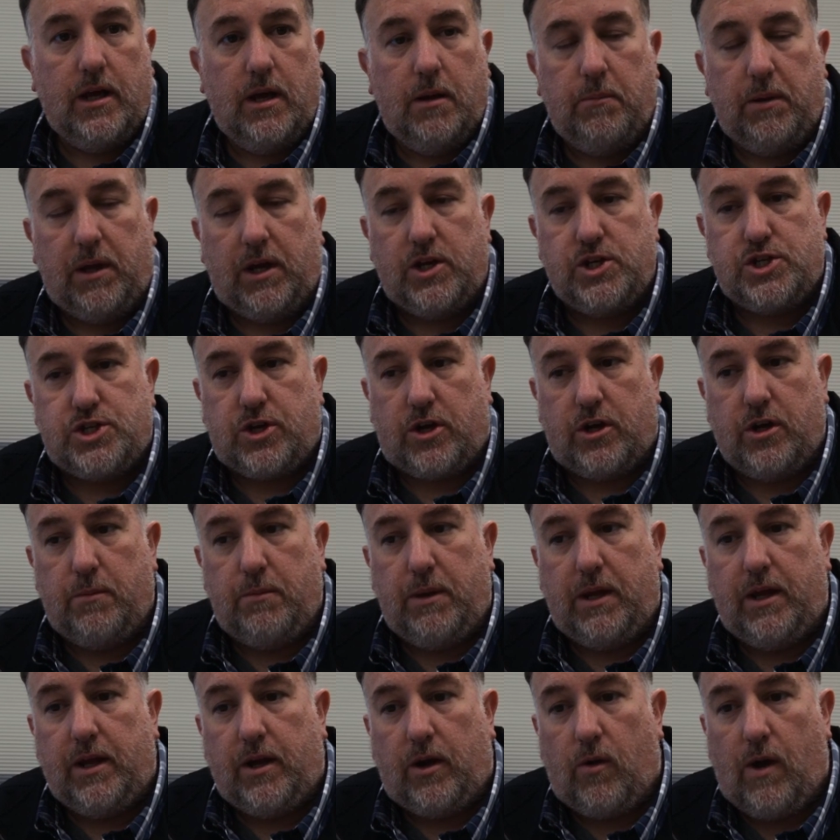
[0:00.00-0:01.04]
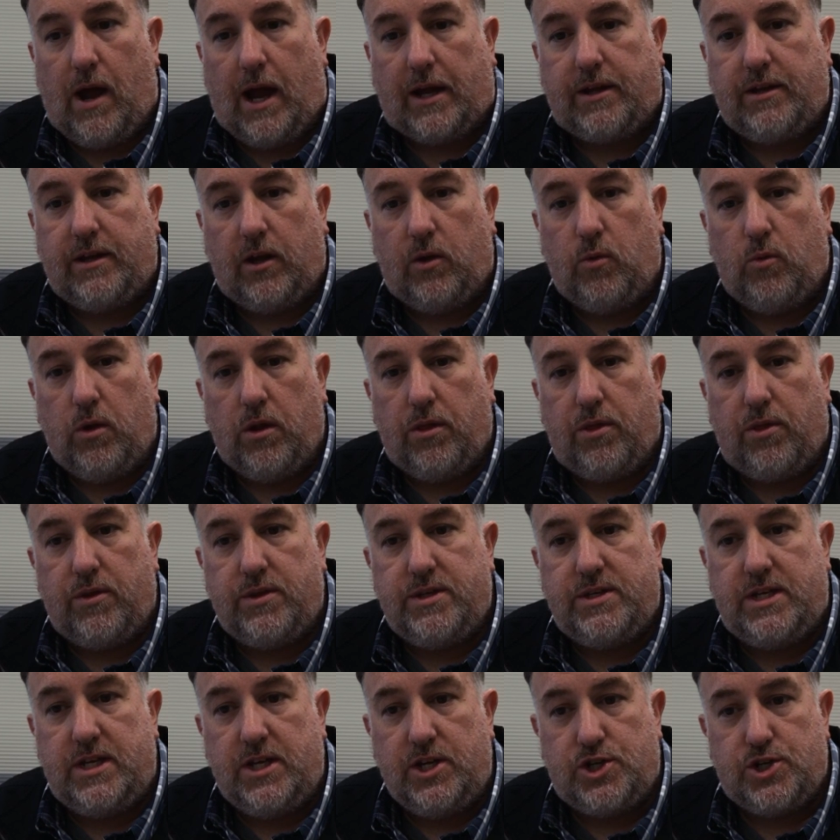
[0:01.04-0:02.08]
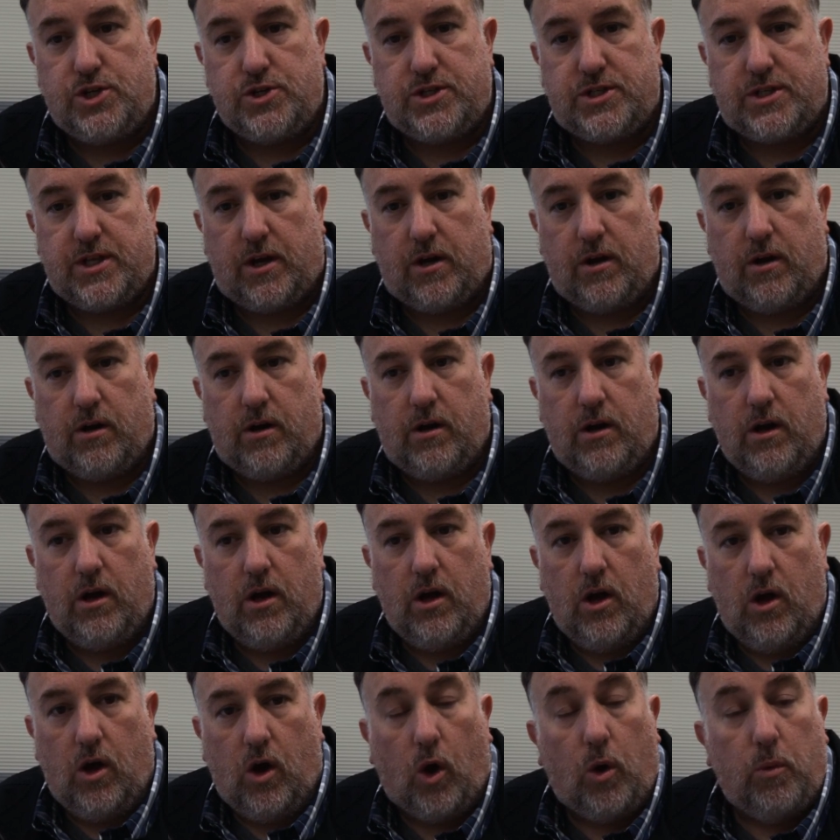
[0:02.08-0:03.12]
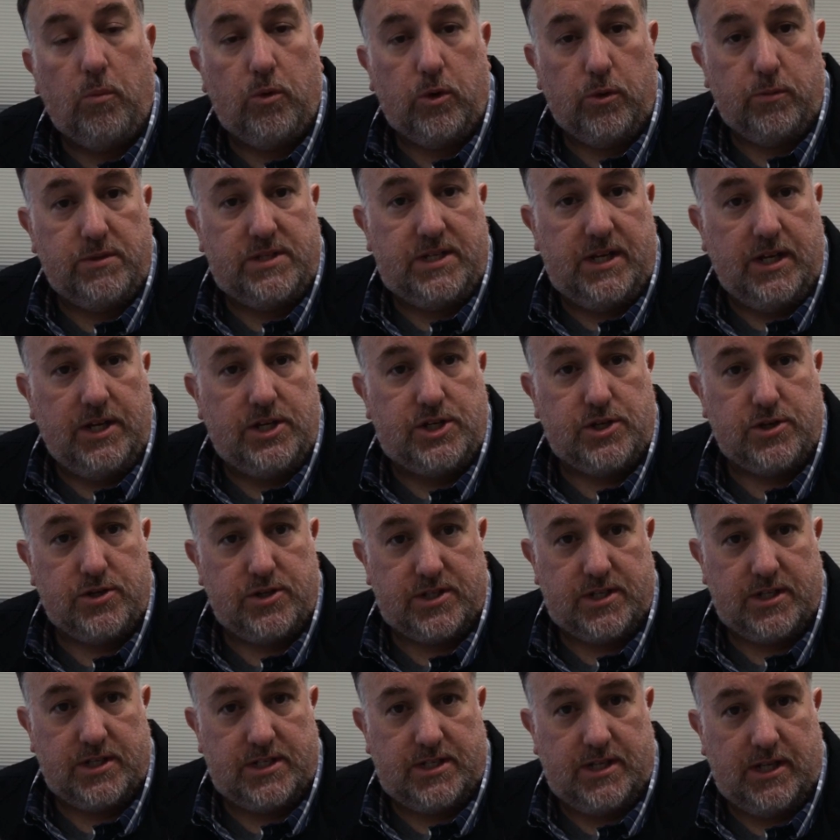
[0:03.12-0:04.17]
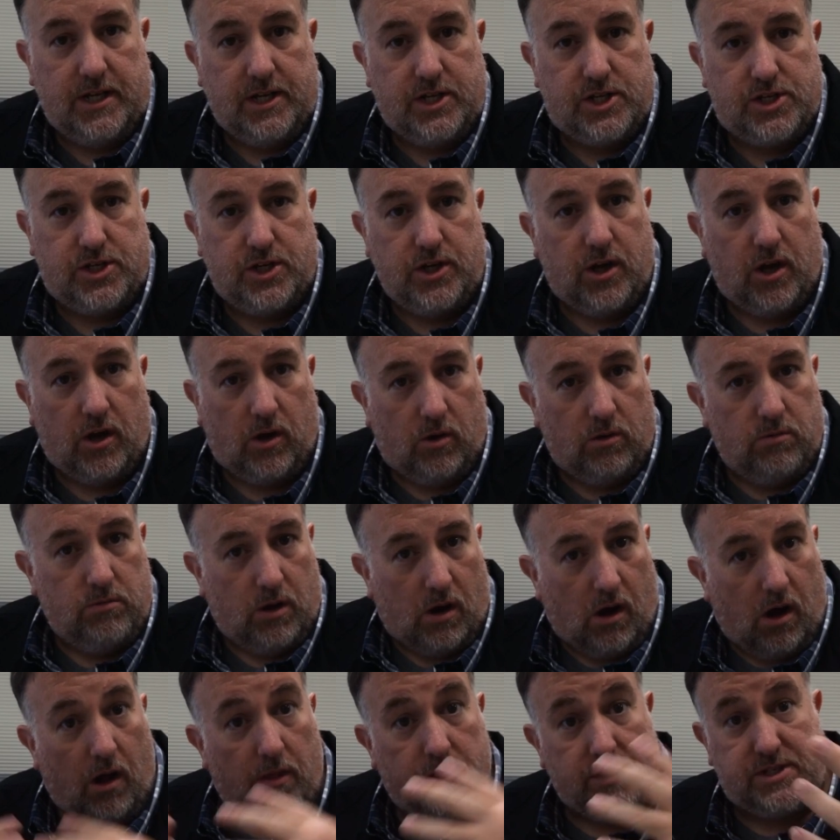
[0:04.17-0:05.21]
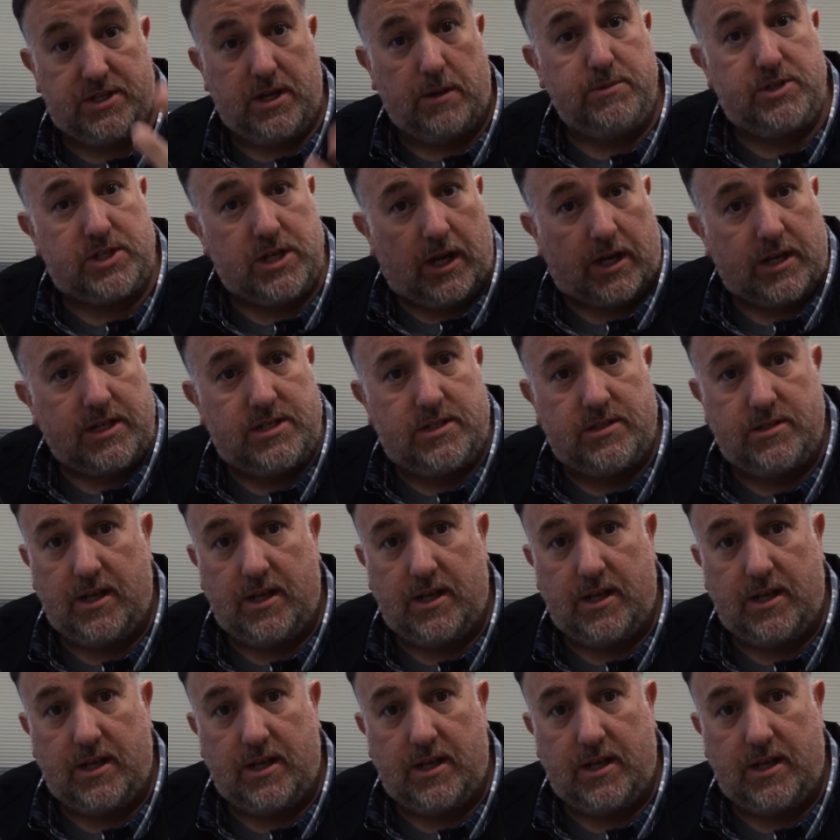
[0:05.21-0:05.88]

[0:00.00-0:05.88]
because you're going to be interacting with teachers that are homeroom teachers that teach, all the subjects.